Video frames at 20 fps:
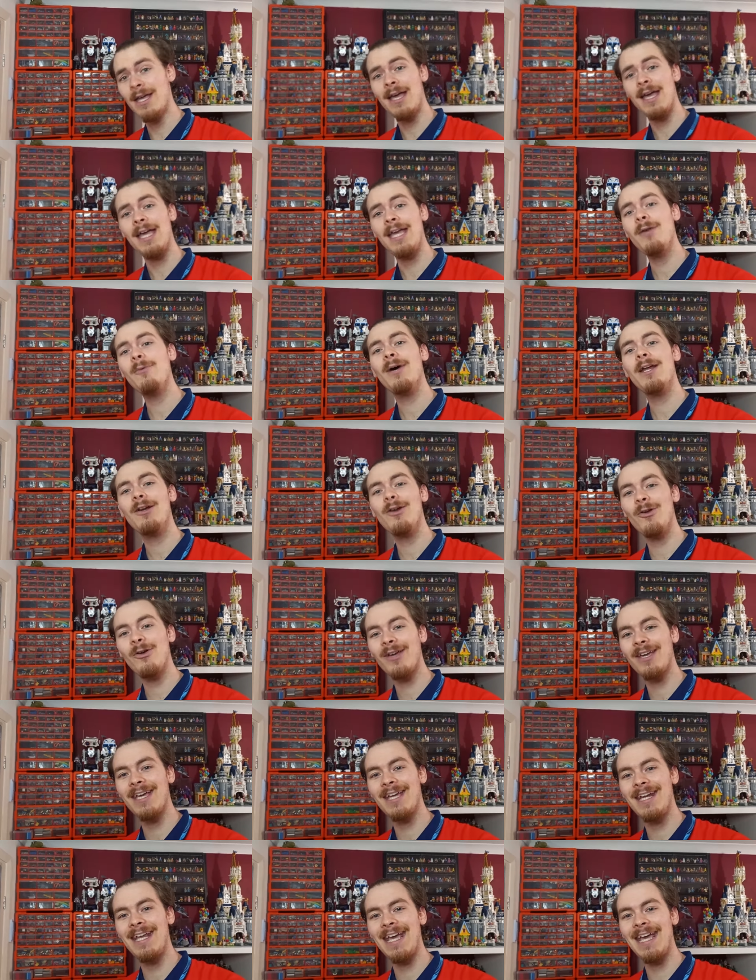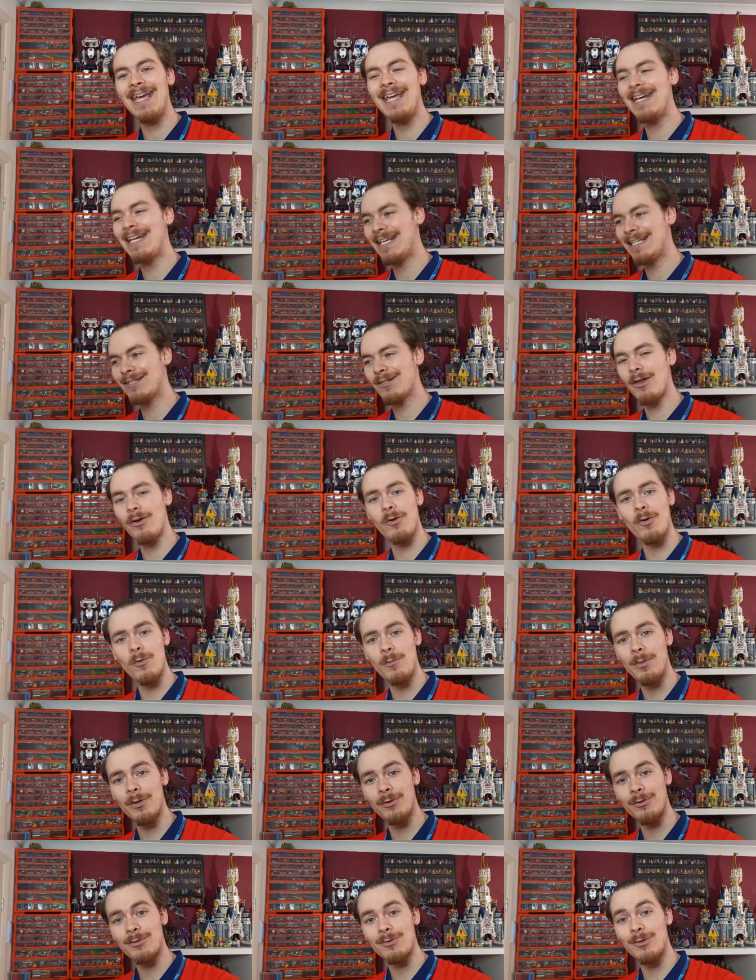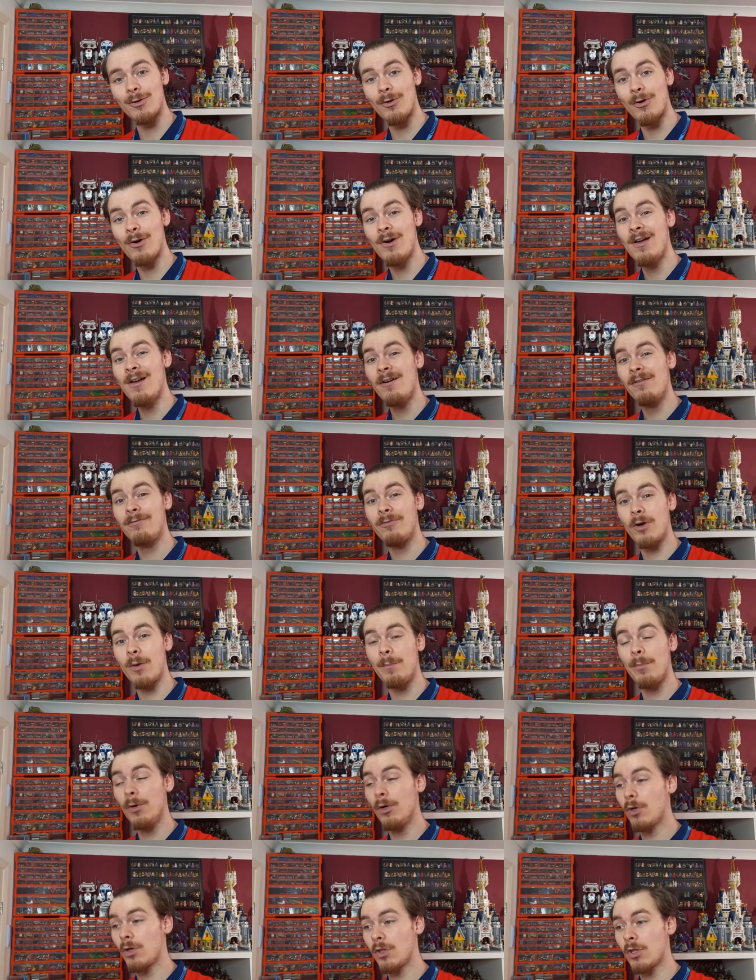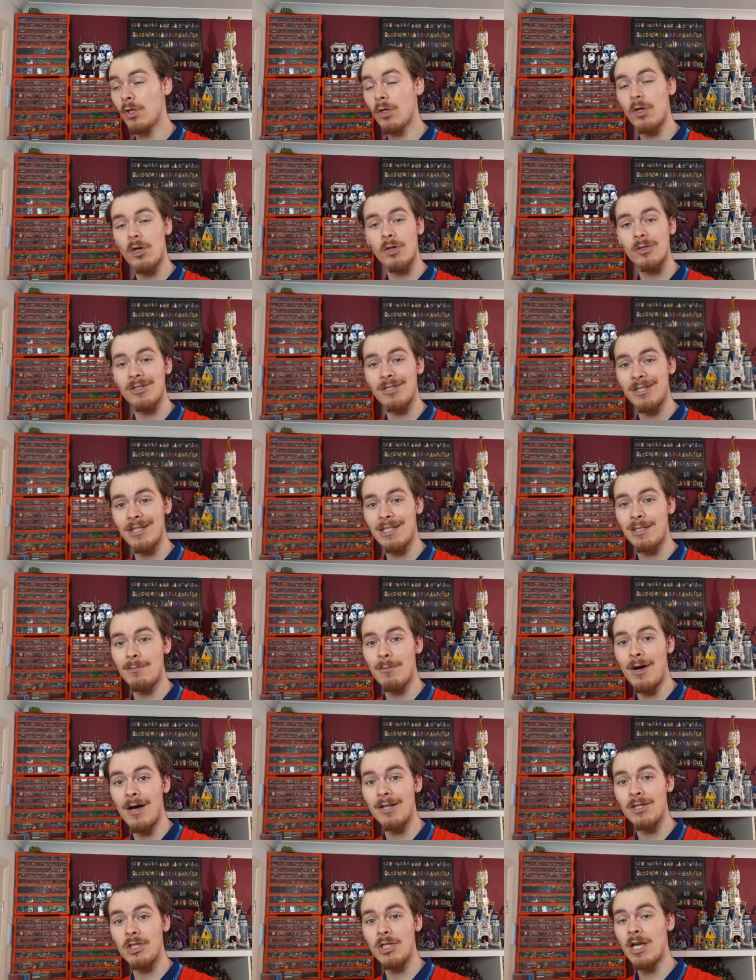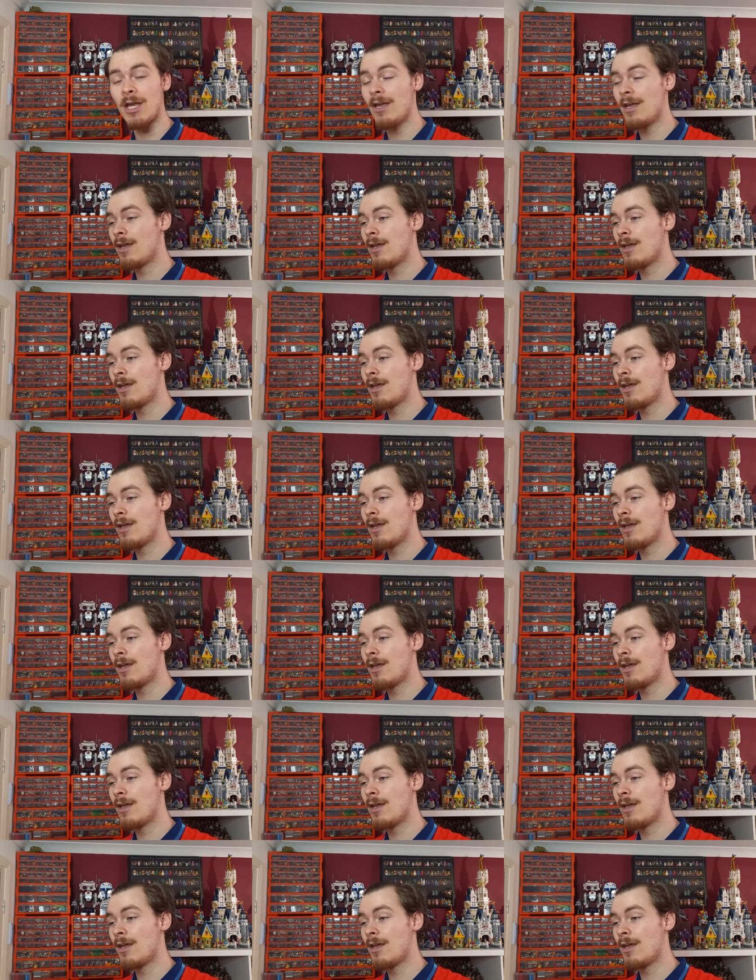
he went looking in his local bookstore for a book that costs this much.